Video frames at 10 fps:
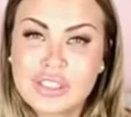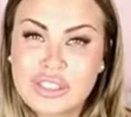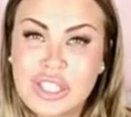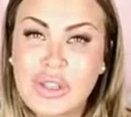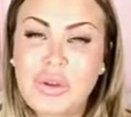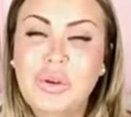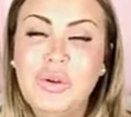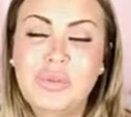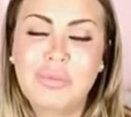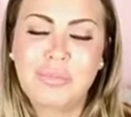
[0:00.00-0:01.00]
Cause
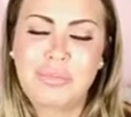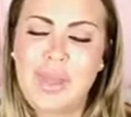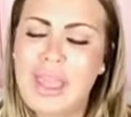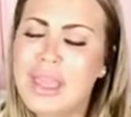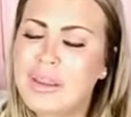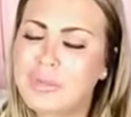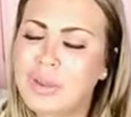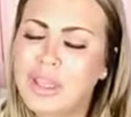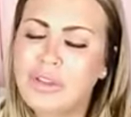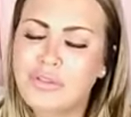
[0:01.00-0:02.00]
you
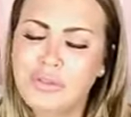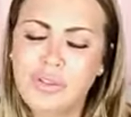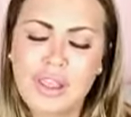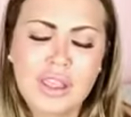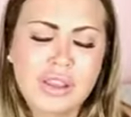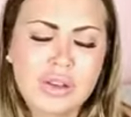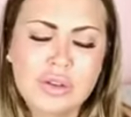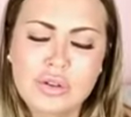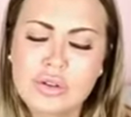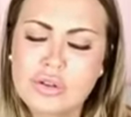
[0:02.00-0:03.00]
make me
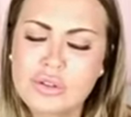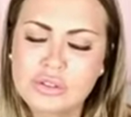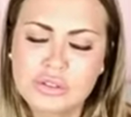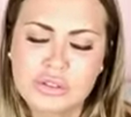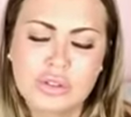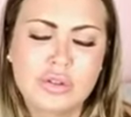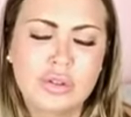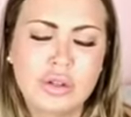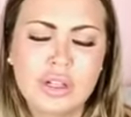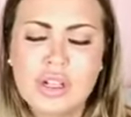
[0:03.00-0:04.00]
feel
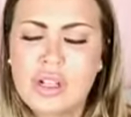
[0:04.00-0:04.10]
so